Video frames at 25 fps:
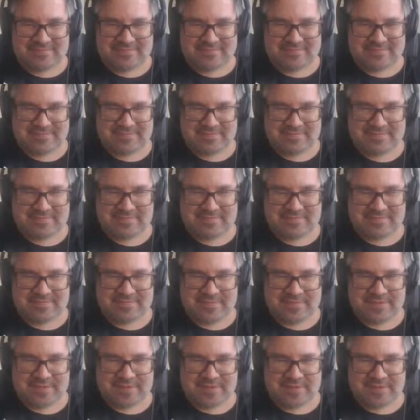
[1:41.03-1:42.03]

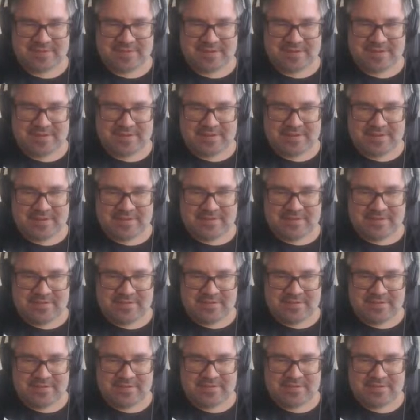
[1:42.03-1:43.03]

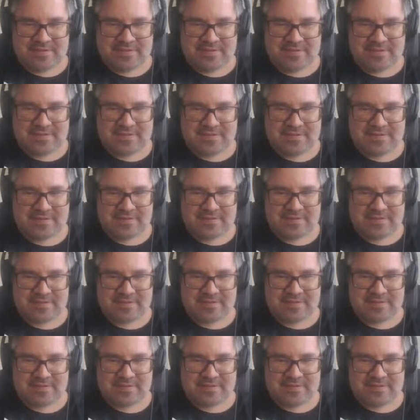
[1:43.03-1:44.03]

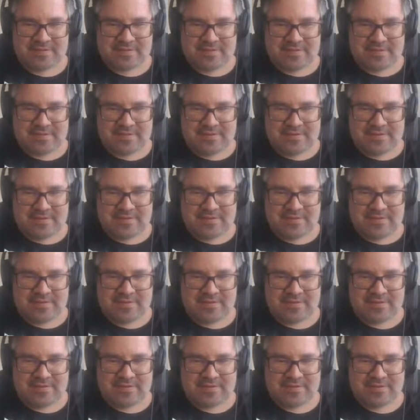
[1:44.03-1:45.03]

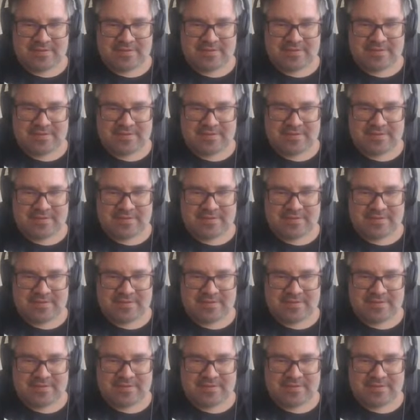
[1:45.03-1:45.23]
No words are spoken by the person on screen.